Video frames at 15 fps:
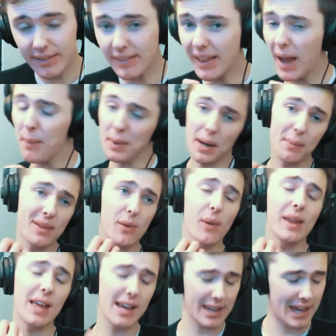And today we're going to be
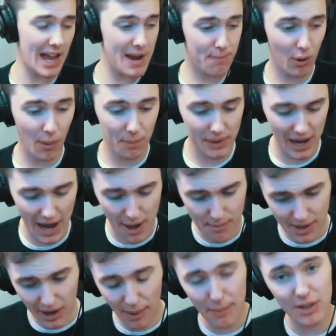doing a K-pop game,
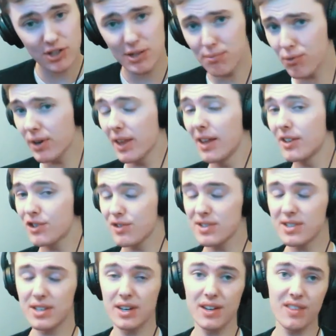and I'm actually pretty
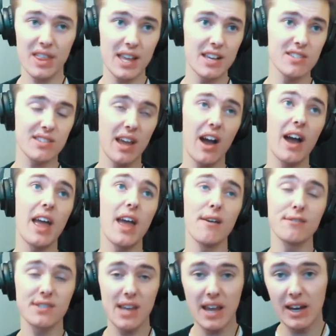interested in these. Like, I
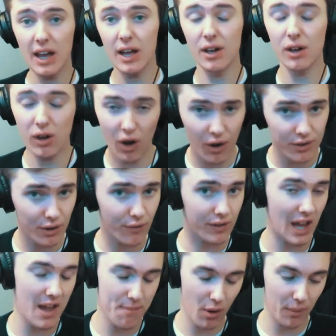have seen a lot of
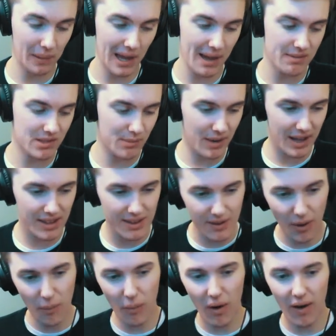K-pop games, and I'm like, you
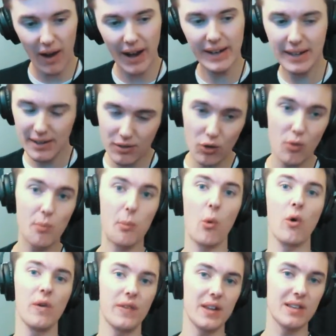know what, I need to do
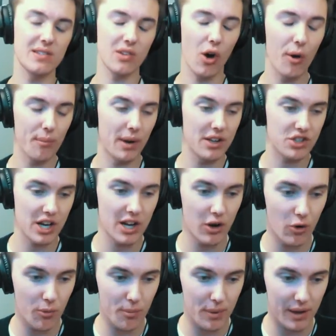more of these on my
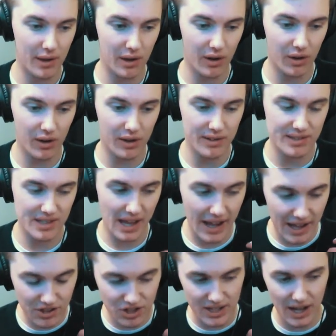channel because
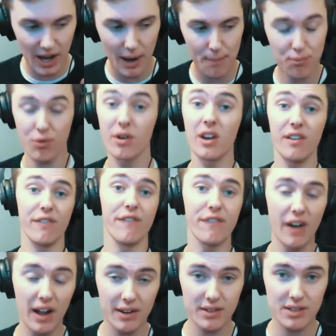they actually are pretty
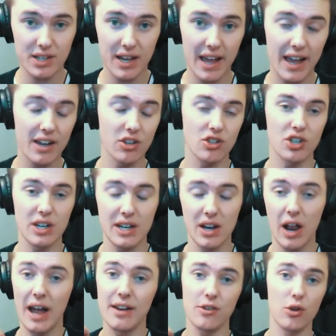fun to actually
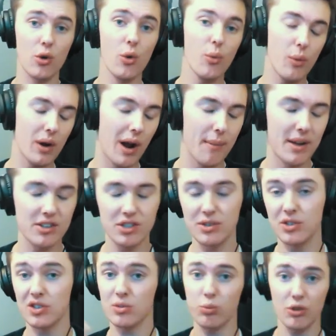like do when I'm
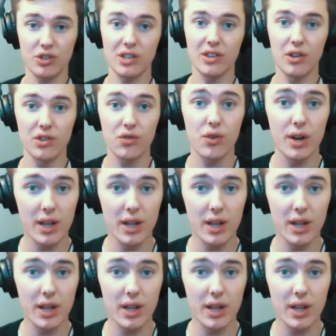actually just watching those